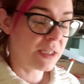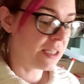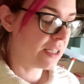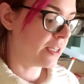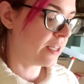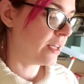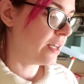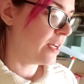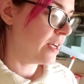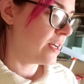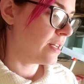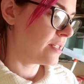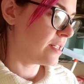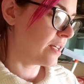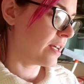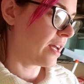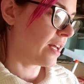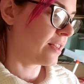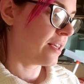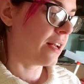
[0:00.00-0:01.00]
me to
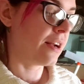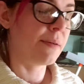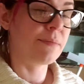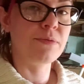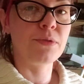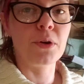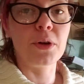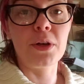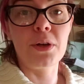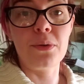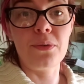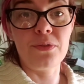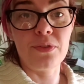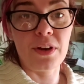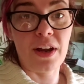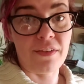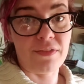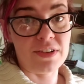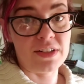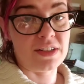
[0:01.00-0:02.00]
get that up for you
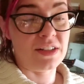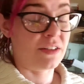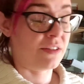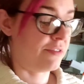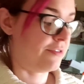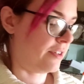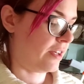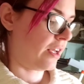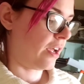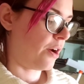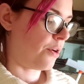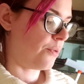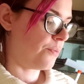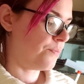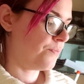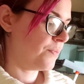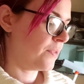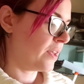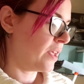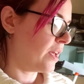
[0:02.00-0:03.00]
for every single video.
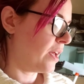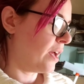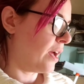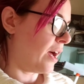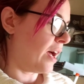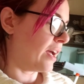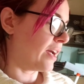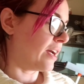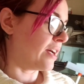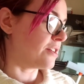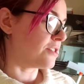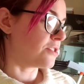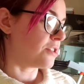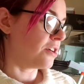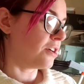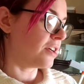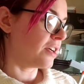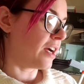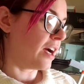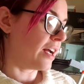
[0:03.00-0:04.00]
I got
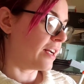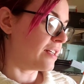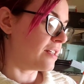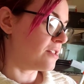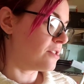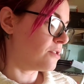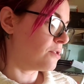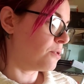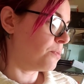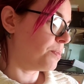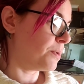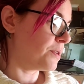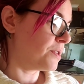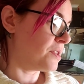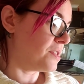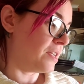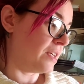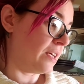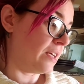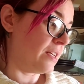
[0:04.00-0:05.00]
Dirt Goddess Super
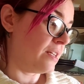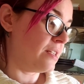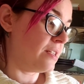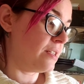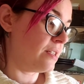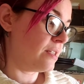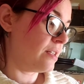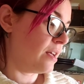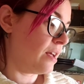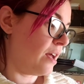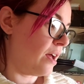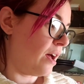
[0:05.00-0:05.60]
Seeds.